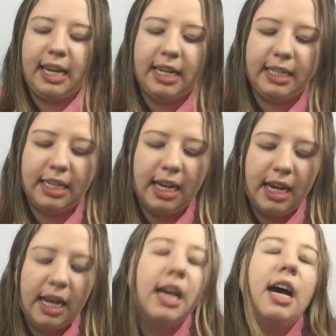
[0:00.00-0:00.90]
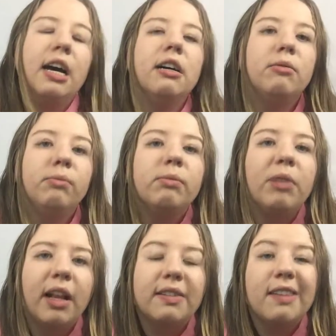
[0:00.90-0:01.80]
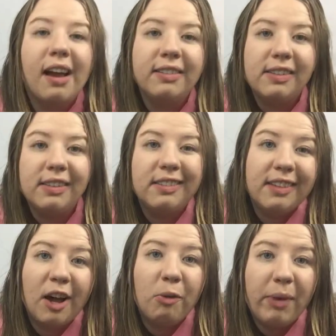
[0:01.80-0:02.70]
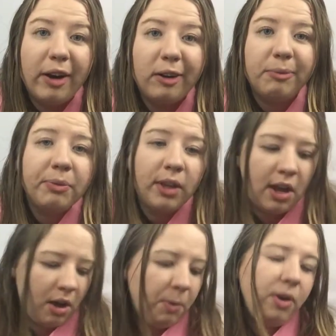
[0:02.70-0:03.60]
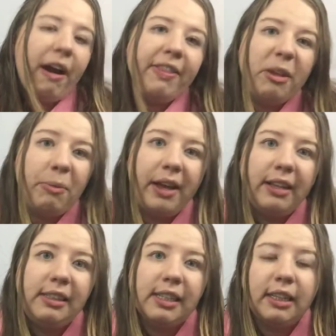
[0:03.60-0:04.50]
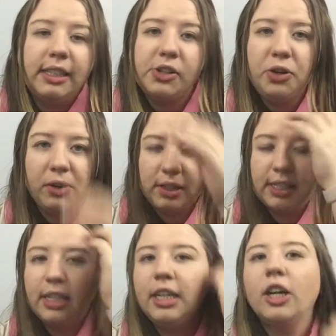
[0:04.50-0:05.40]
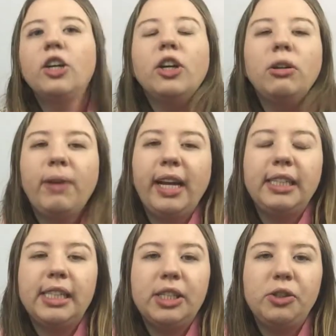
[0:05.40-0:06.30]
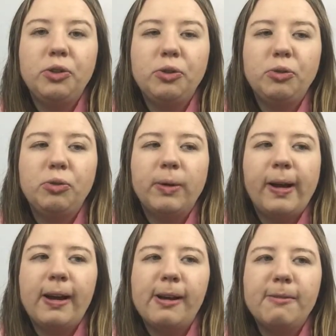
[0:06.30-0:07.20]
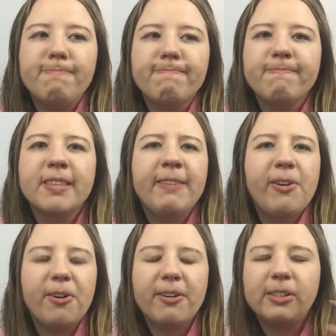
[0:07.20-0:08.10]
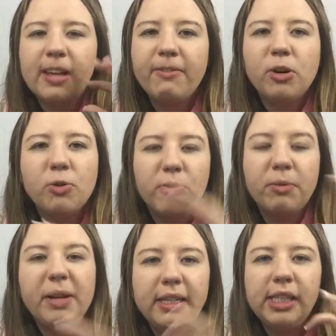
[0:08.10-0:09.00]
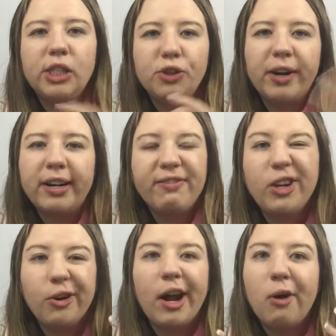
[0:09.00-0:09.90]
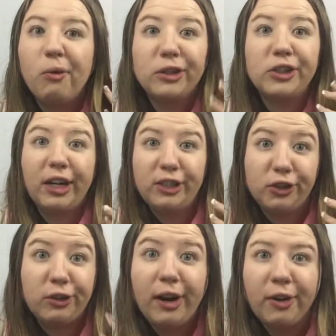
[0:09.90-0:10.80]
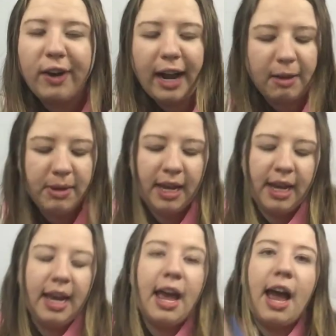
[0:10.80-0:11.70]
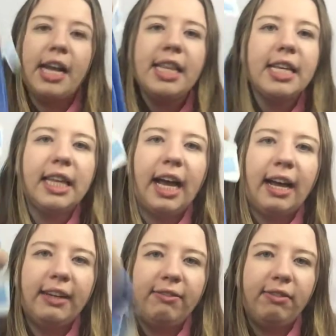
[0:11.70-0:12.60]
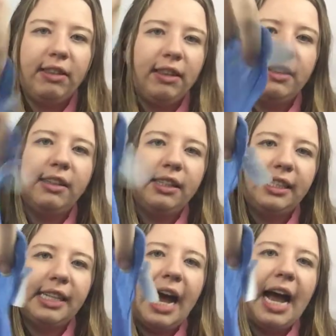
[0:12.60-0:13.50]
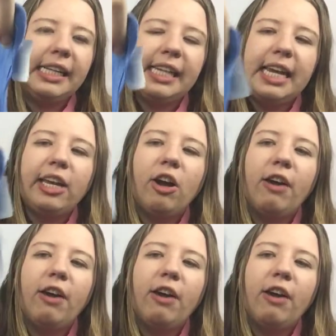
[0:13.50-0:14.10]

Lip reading: and plus sizes sell better. When you're at the bins, at least in New York City, a good way to, if you're just having to go through the bins, you're trying to figure out what should I just try to grab, anything that have these tags hanging